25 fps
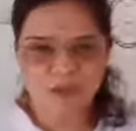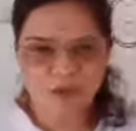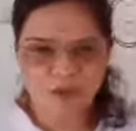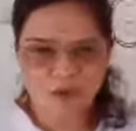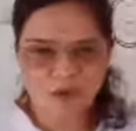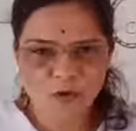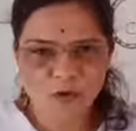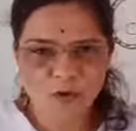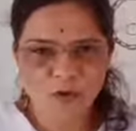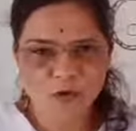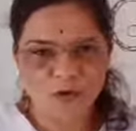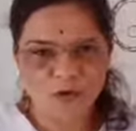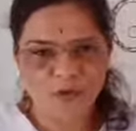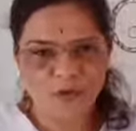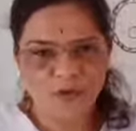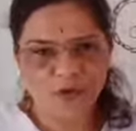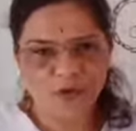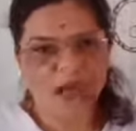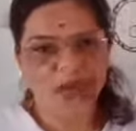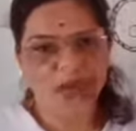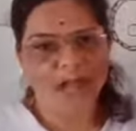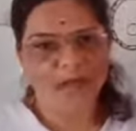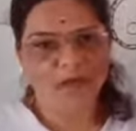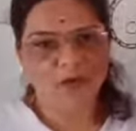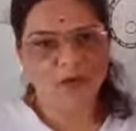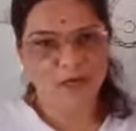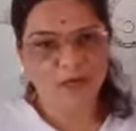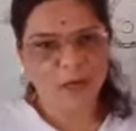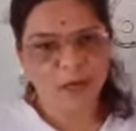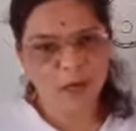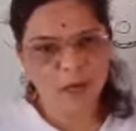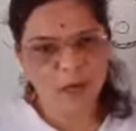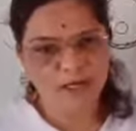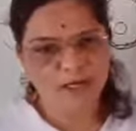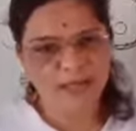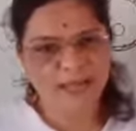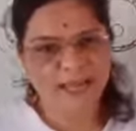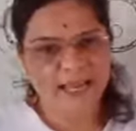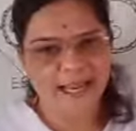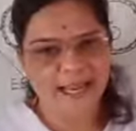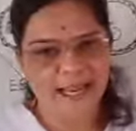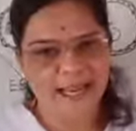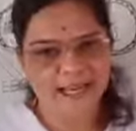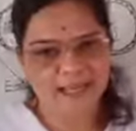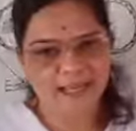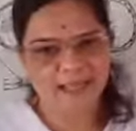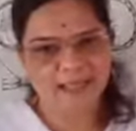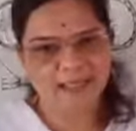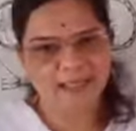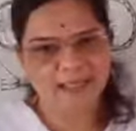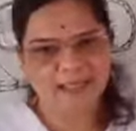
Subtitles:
the home and whole day